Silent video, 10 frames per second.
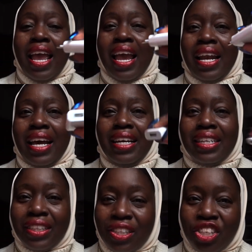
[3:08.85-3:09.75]
and I
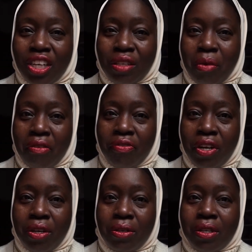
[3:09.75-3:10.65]
needed to charge my
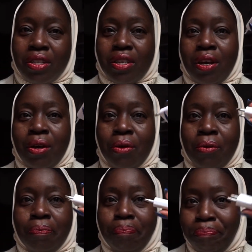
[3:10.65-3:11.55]
phone, so